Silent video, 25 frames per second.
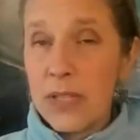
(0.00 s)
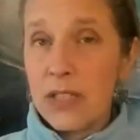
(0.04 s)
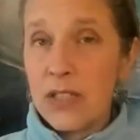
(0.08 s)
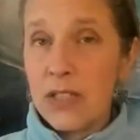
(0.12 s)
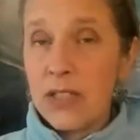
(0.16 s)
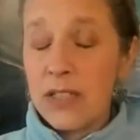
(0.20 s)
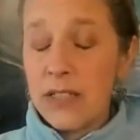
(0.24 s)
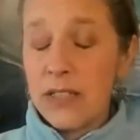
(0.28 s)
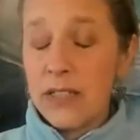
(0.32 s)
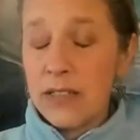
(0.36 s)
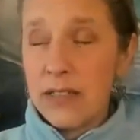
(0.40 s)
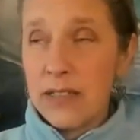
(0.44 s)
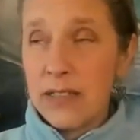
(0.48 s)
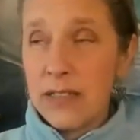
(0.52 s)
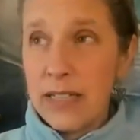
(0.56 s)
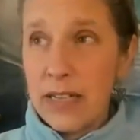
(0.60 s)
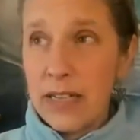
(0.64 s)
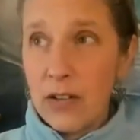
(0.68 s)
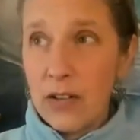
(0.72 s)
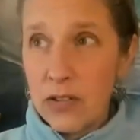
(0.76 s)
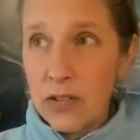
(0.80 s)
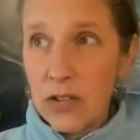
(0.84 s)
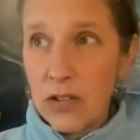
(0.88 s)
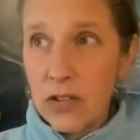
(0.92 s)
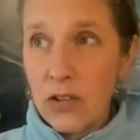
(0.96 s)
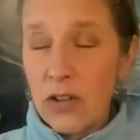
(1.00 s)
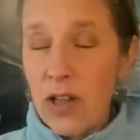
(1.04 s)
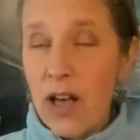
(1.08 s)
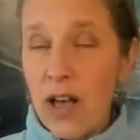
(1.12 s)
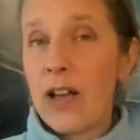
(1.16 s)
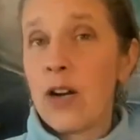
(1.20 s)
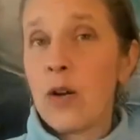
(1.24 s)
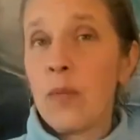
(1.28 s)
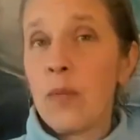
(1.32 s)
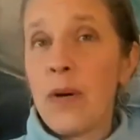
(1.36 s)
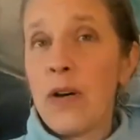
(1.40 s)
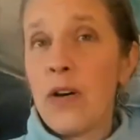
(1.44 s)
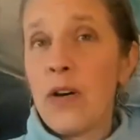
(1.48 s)
It tells a
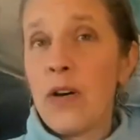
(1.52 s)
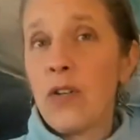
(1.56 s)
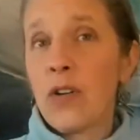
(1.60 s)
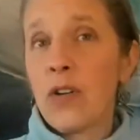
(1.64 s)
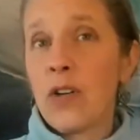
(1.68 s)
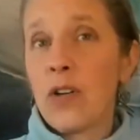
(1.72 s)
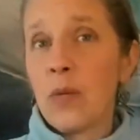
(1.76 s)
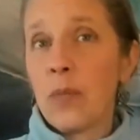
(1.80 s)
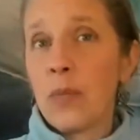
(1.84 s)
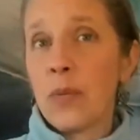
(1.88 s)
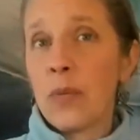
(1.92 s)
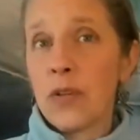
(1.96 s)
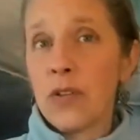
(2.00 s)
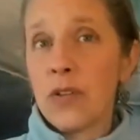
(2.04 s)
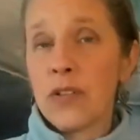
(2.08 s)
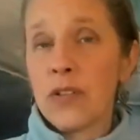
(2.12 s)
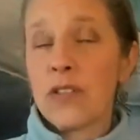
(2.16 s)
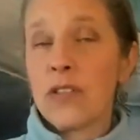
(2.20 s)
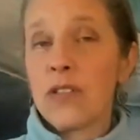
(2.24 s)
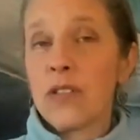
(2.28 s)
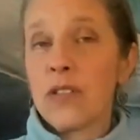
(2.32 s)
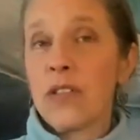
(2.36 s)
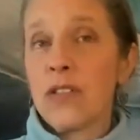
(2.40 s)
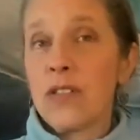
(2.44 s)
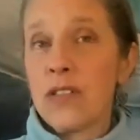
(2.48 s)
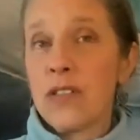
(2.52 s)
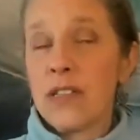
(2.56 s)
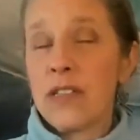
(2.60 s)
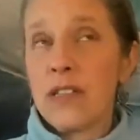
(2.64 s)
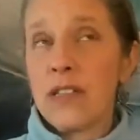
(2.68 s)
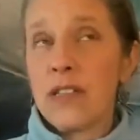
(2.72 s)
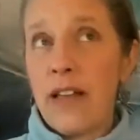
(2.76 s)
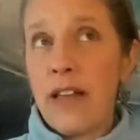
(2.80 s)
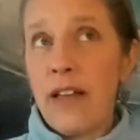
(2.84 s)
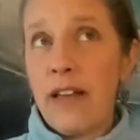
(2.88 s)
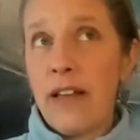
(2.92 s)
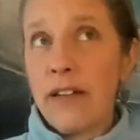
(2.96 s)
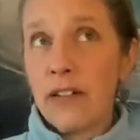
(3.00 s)
lot about a person's
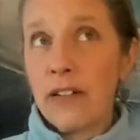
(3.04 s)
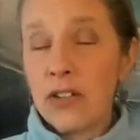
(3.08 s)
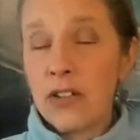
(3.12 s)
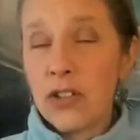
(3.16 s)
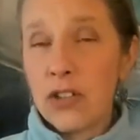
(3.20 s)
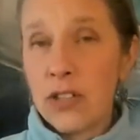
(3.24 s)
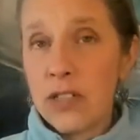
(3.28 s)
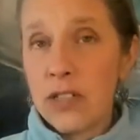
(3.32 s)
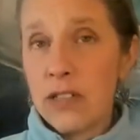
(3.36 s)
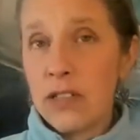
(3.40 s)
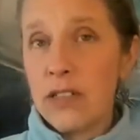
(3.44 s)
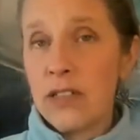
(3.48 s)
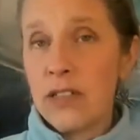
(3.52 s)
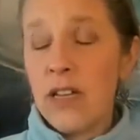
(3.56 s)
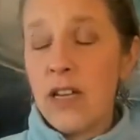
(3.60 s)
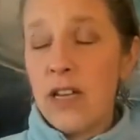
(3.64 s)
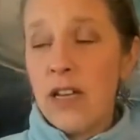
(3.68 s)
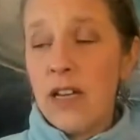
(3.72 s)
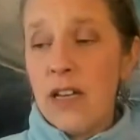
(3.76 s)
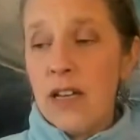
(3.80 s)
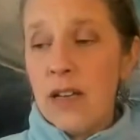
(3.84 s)
energy